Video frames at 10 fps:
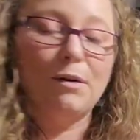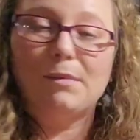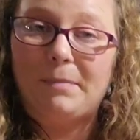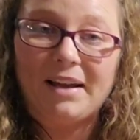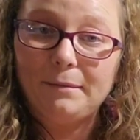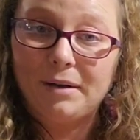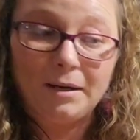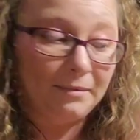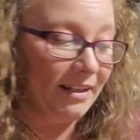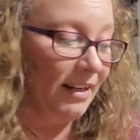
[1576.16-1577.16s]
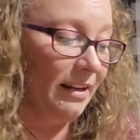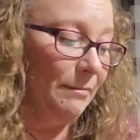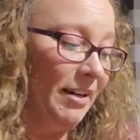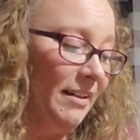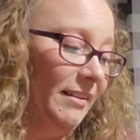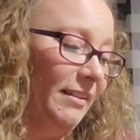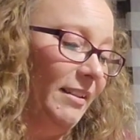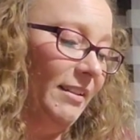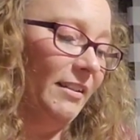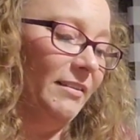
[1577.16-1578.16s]
from a pink pumpkin I apparently
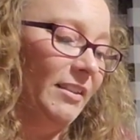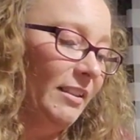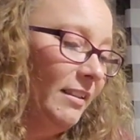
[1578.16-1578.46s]
loved.